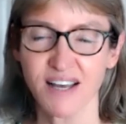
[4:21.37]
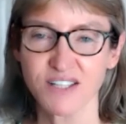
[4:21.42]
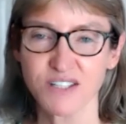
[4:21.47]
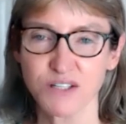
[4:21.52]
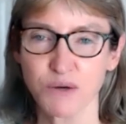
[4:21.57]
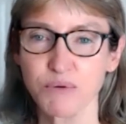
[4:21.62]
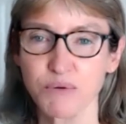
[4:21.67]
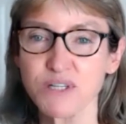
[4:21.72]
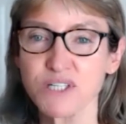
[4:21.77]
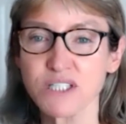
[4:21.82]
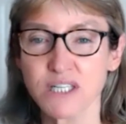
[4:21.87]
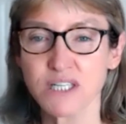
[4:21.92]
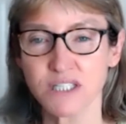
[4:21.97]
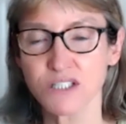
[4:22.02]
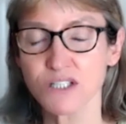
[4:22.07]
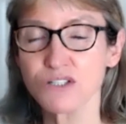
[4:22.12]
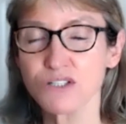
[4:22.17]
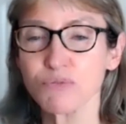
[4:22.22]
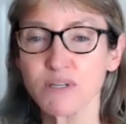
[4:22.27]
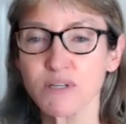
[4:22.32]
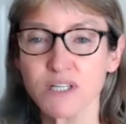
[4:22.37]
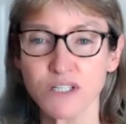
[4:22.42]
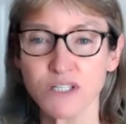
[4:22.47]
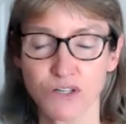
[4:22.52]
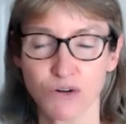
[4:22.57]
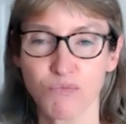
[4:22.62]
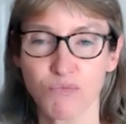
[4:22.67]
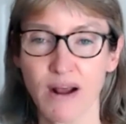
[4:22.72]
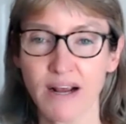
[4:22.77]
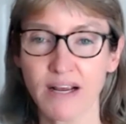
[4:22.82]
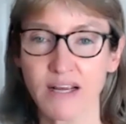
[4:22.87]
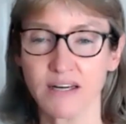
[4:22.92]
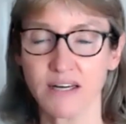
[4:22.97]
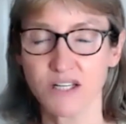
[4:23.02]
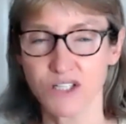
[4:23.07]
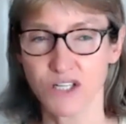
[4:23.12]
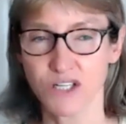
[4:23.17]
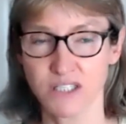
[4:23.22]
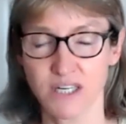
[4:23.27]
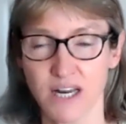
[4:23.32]
So it's just really just a
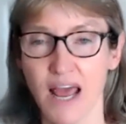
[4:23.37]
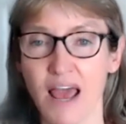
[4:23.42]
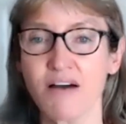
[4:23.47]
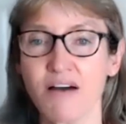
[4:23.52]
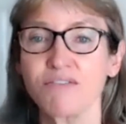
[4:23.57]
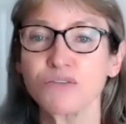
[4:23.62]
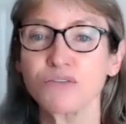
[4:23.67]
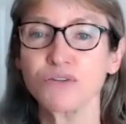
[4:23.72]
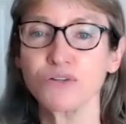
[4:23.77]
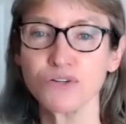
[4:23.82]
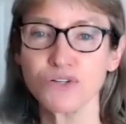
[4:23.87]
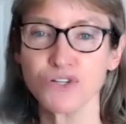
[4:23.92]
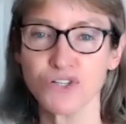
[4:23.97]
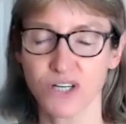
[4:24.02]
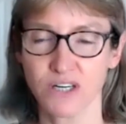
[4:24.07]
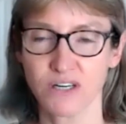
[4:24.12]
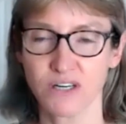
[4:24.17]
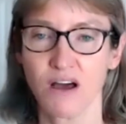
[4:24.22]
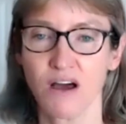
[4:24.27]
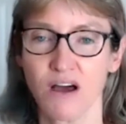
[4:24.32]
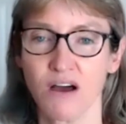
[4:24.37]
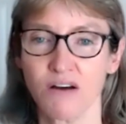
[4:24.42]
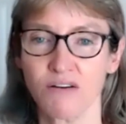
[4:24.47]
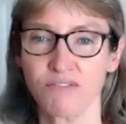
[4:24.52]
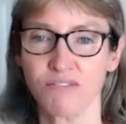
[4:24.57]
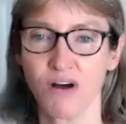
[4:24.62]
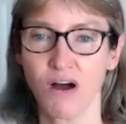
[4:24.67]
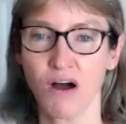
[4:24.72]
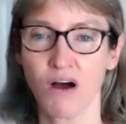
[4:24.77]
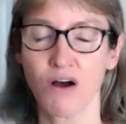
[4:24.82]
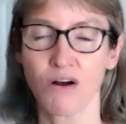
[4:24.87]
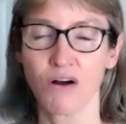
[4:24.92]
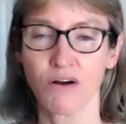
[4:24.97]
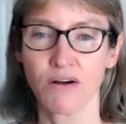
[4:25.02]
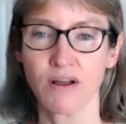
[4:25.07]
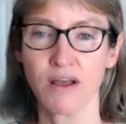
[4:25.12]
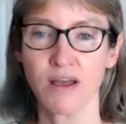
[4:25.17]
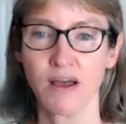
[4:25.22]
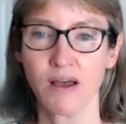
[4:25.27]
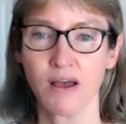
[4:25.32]
recognition, as an evolution of
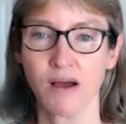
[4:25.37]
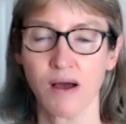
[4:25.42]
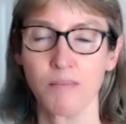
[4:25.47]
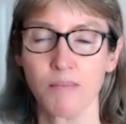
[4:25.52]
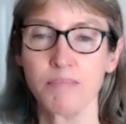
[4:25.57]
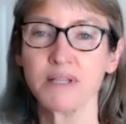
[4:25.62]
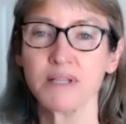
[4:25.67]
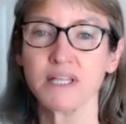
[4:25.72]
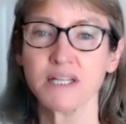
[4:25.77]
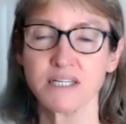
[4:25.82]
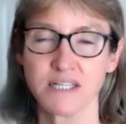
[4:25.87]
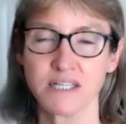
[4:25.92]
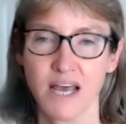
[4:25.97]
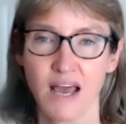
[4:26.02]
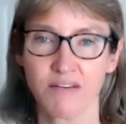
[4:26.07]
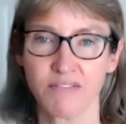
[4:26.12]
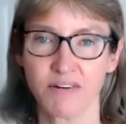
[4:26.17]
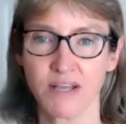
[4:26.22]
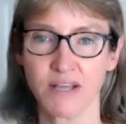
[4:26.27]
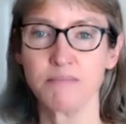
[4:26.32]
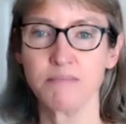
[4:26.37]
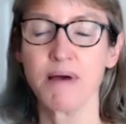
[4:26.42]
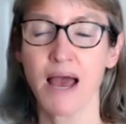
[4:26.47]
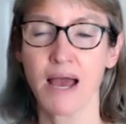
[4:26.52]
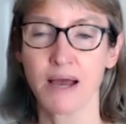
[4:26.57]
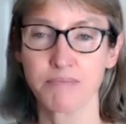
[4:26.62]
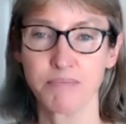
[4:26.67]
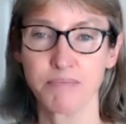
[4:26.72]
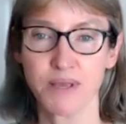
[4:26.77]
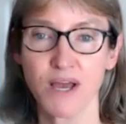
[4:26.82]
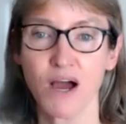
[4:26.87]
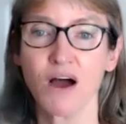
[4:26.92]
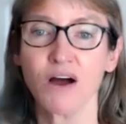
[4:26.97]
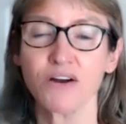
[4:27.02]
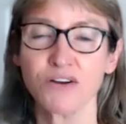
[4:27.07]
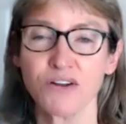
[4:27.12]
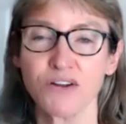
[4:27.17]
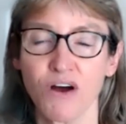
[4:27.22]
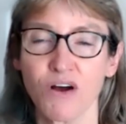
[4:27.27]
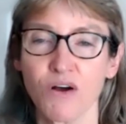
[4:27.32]
our ability to have an impact
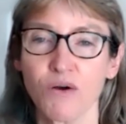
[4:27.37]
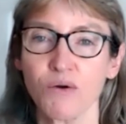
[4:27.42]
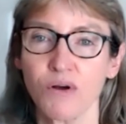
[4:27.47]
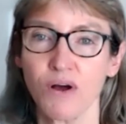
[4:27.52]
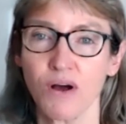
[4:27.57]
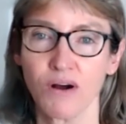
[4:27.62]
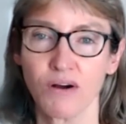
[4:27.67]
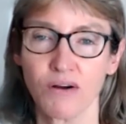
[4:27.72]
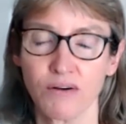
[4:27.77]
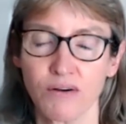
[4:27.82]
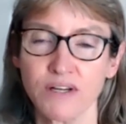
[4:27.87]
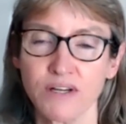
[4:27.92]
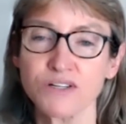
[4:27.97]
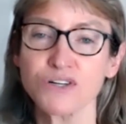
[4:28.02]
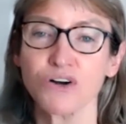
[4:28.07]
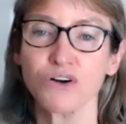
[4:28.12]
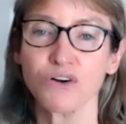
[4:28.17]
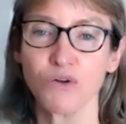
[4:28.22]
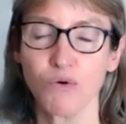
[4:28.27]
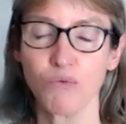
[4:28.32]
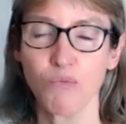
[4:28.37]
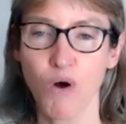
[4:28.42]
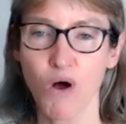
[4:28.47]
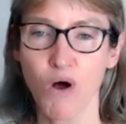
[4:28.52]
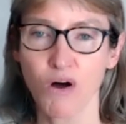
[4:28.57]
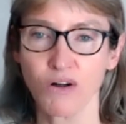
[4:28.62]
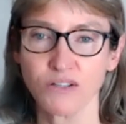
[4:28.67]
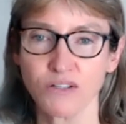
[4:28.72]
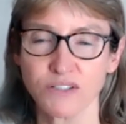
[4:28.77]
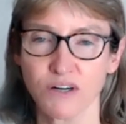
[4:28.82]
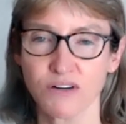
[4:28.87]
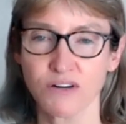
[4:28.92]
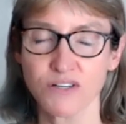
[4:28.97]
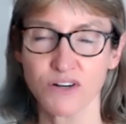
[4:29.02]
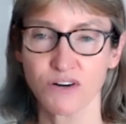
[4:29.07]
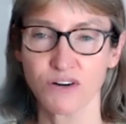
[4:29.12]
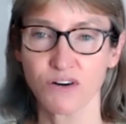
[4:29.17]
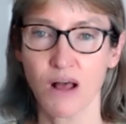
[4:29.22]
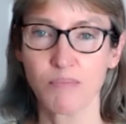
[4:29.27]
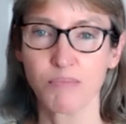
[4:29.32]
beyond our internal walls, our
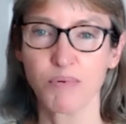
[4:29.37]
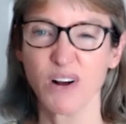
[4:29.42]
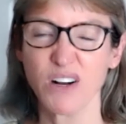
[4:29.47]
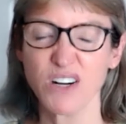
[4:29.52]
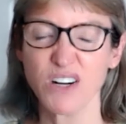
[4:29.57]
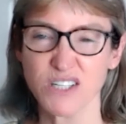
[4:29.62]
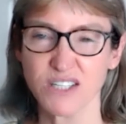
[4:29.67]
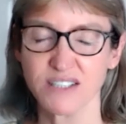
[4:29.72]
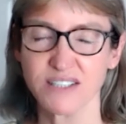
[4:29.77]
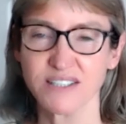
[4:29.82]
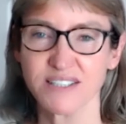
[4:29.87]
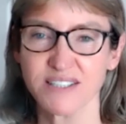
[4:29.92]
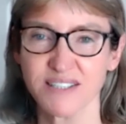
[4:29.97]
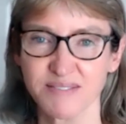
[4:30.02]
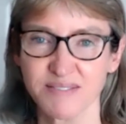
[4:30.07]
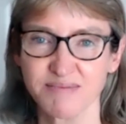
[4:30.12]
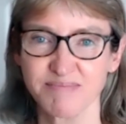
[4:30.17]
internal operations.